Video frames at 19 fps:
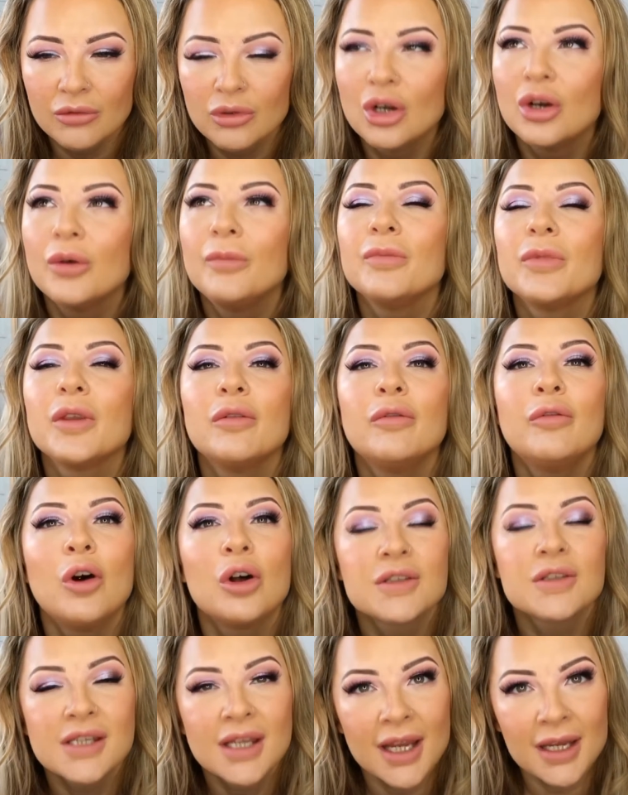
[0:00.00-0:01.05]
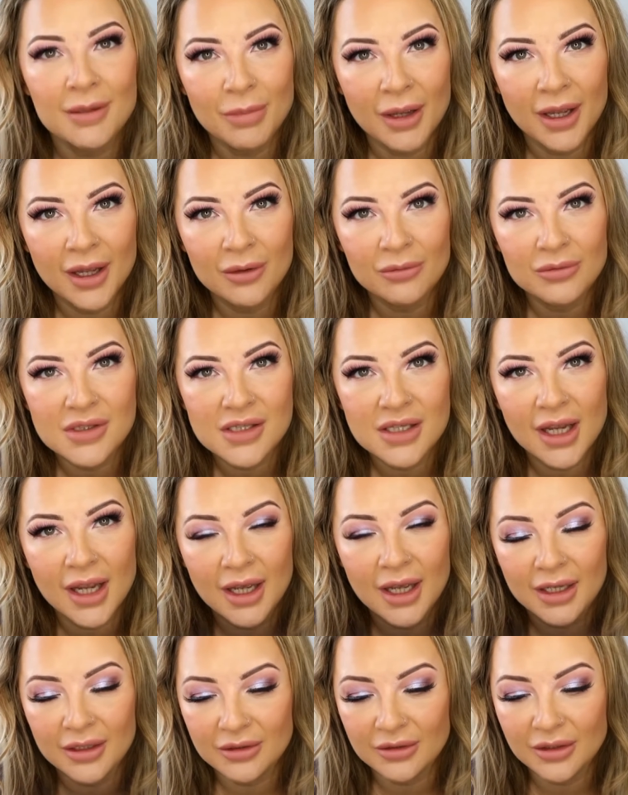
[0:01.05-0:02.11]
No,
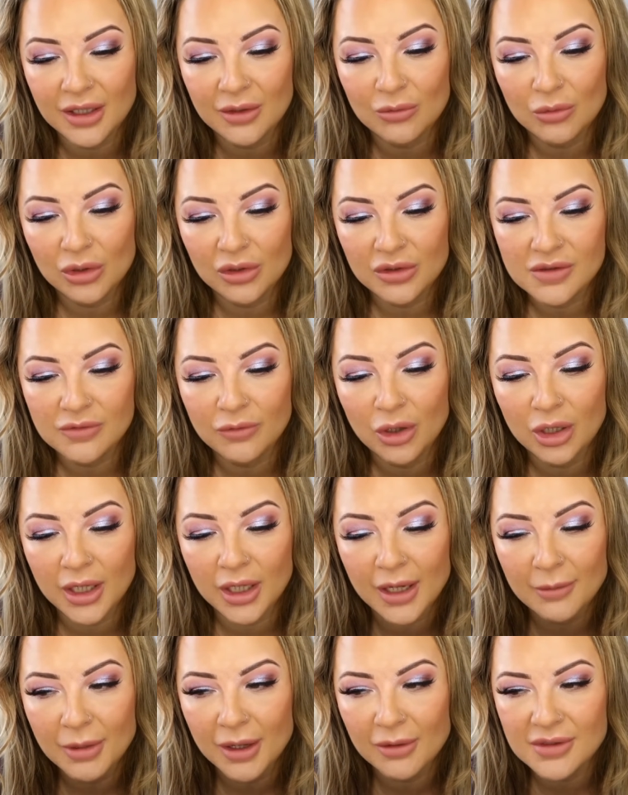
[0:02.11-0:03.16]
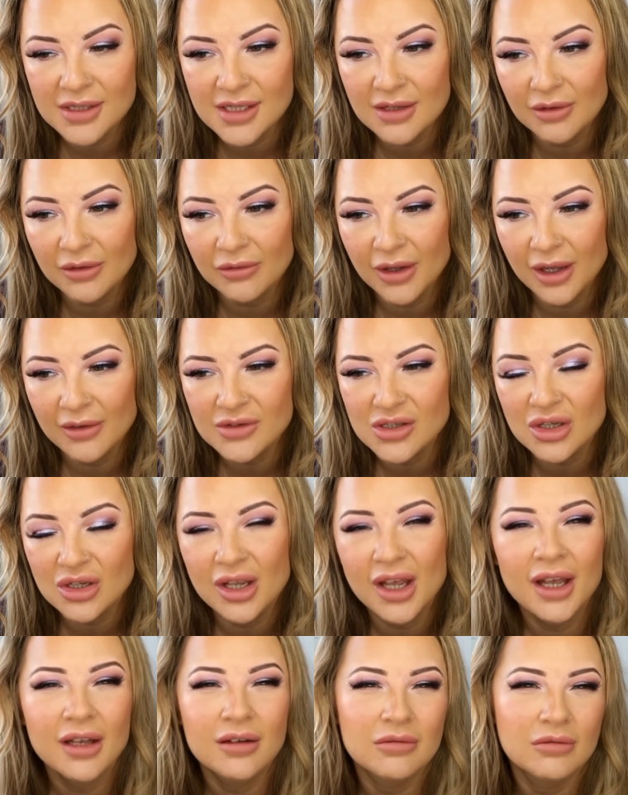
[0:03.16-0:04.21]
£48 it was £48.75, so
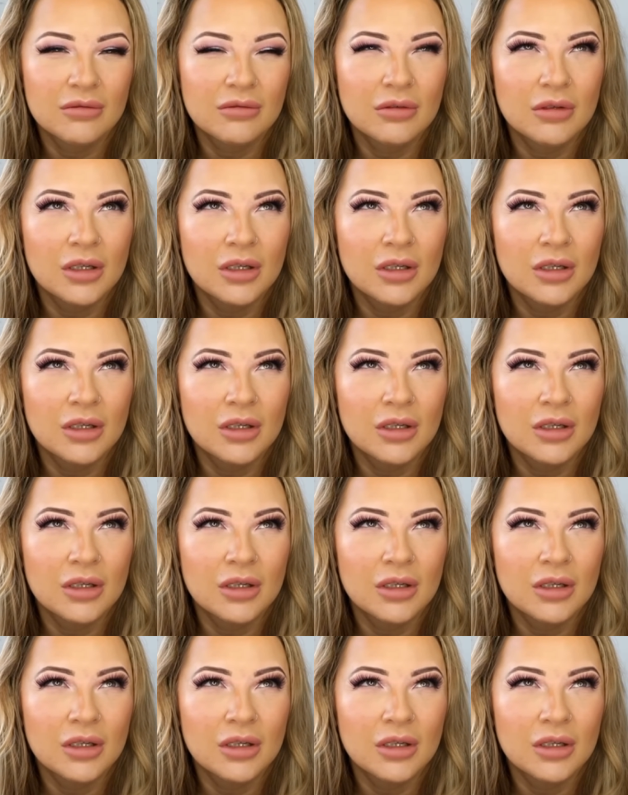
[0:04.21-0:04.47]
it had